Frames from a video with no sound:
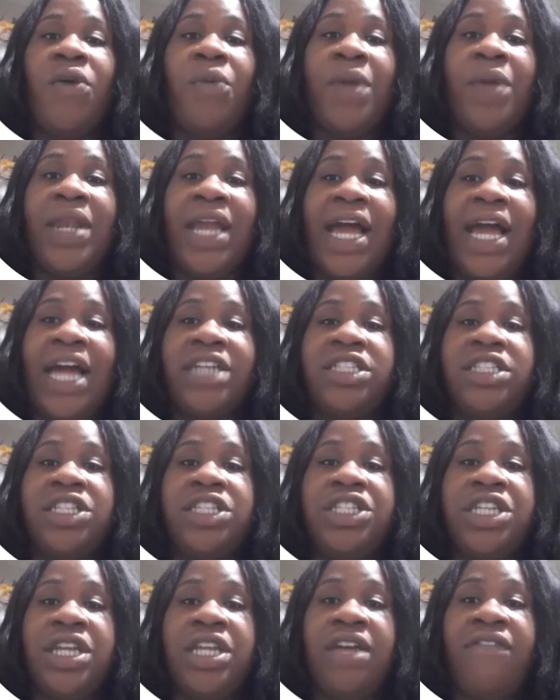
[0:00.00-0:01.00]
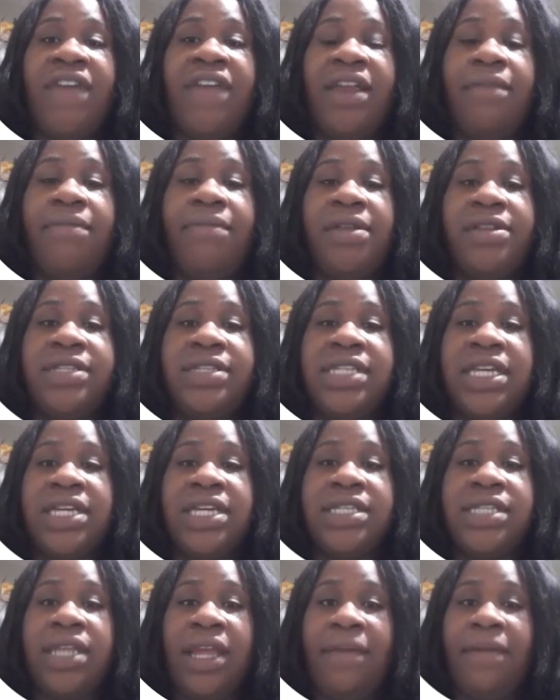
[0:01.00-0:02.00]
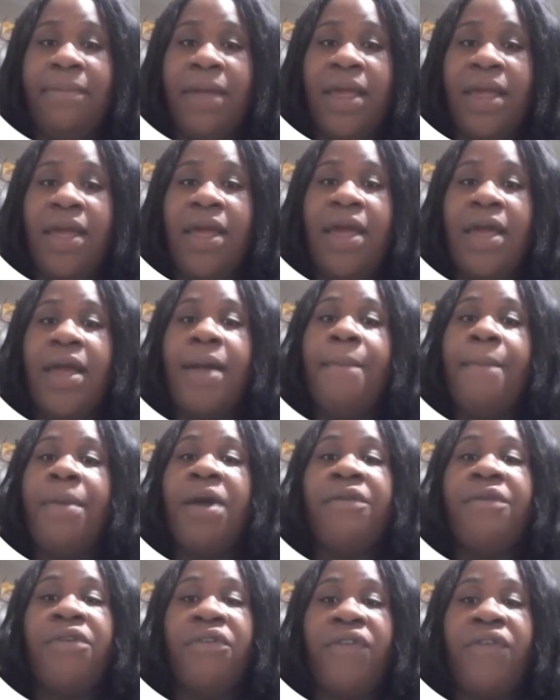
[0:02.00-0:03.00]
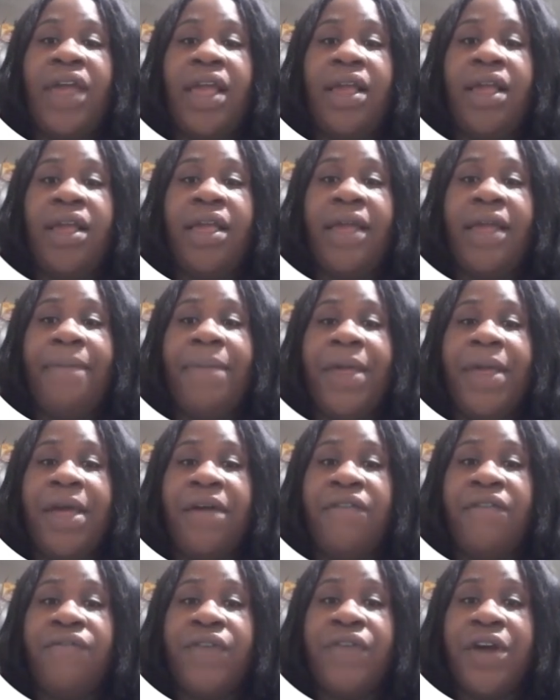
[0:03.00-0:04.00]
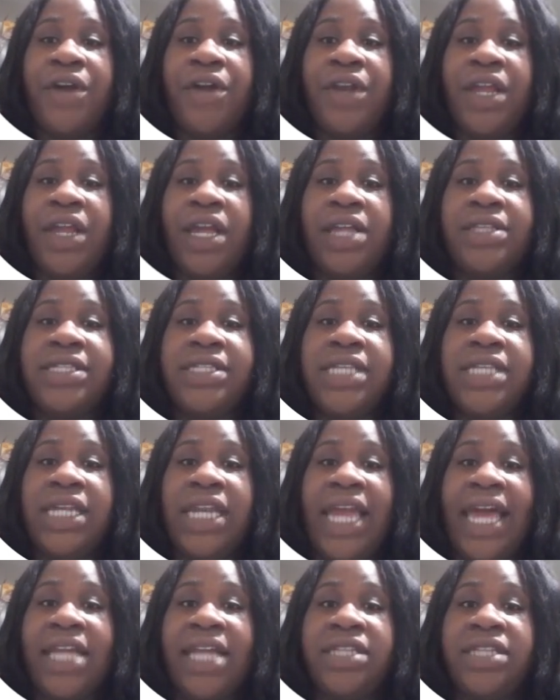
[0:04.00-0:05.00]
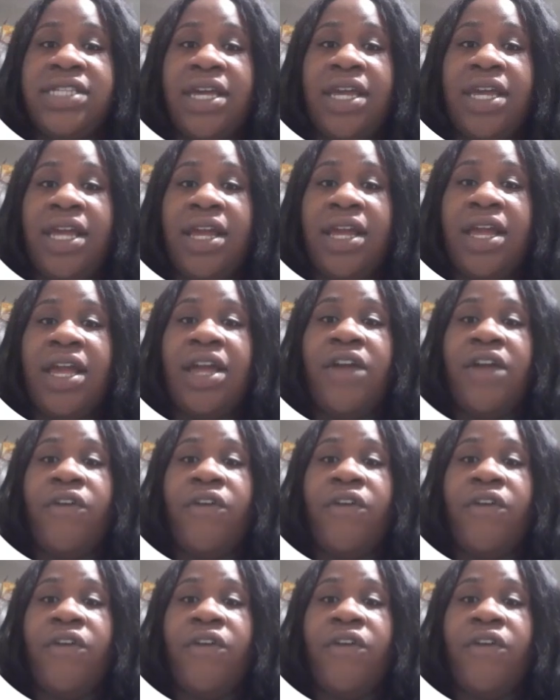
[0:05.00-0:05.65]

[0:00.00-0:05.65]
when oxygen availability is limited, pyruvate can be converted into lactate